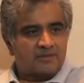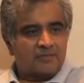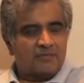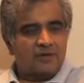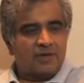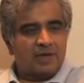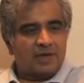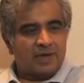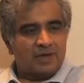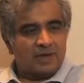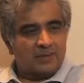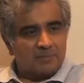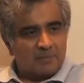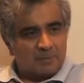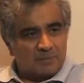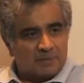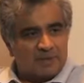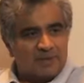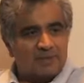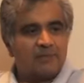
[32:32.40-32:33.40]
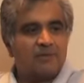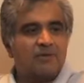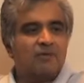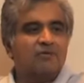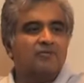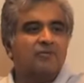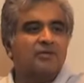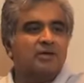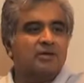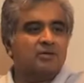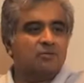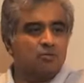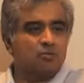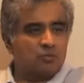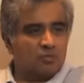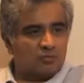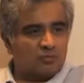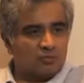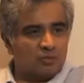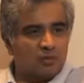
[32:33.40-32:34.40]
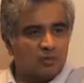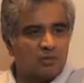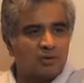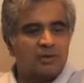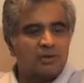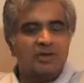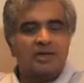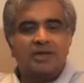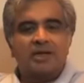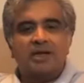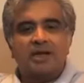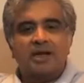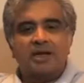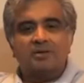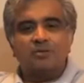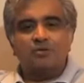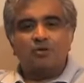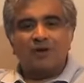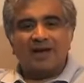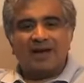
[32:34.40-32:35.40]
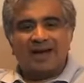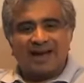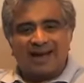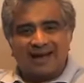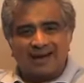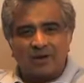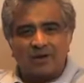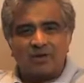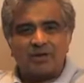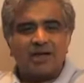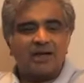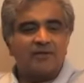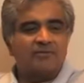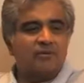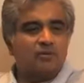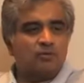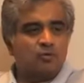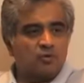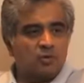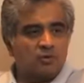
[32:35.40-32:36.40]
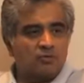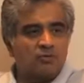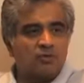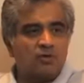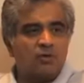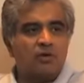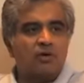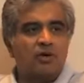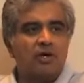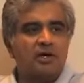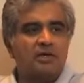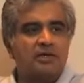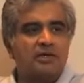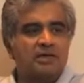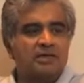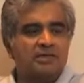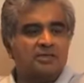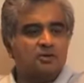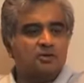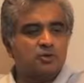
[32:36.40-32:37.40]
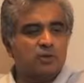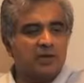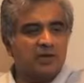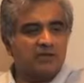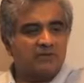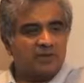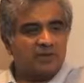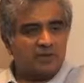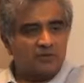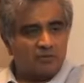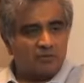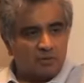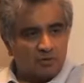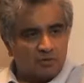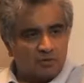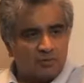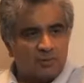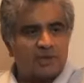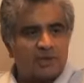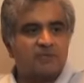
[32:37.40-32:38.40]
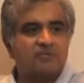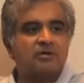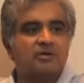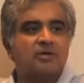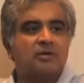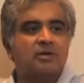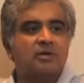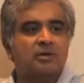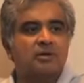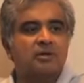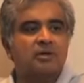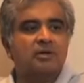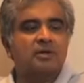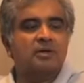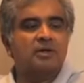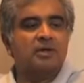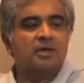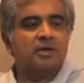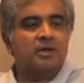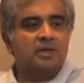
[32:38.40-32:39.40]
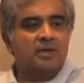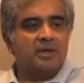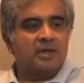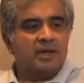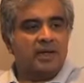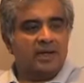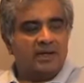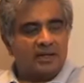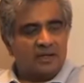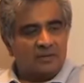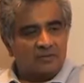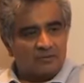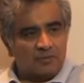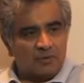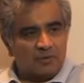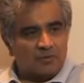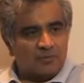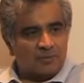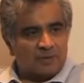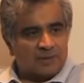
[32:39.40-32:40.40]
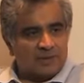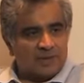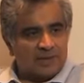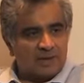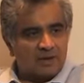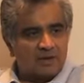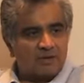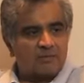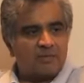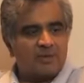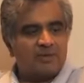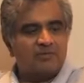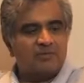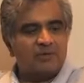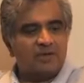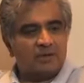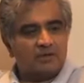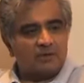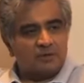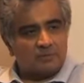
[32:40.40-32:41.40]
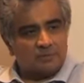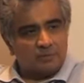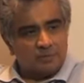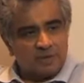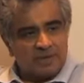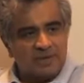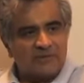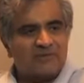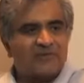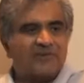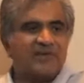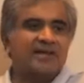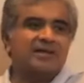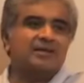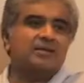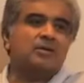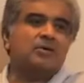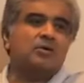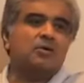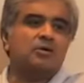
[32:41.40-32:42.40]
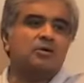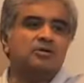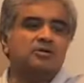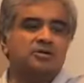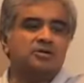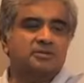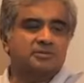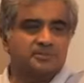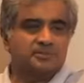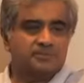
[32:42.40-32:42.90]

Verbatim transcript: we are a republic because we are a rule of law and you cannot have a rule of law unless you have enforcement of the law and enforcement cannot be without the police and the courts